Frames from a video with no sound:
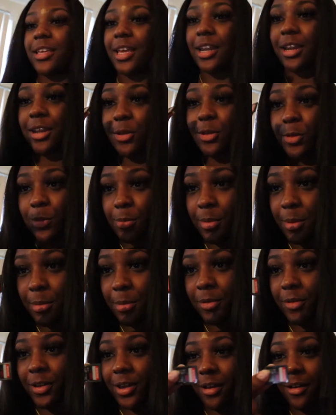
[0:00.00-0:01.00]
Get a new
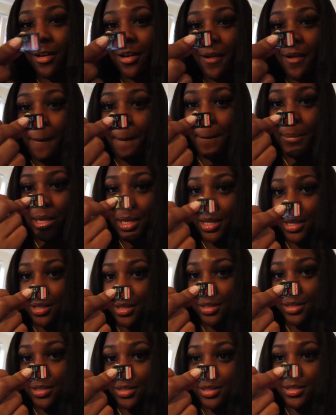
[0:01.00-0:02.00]
memory card
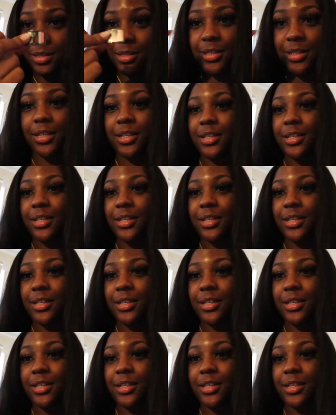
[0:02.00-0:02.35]
because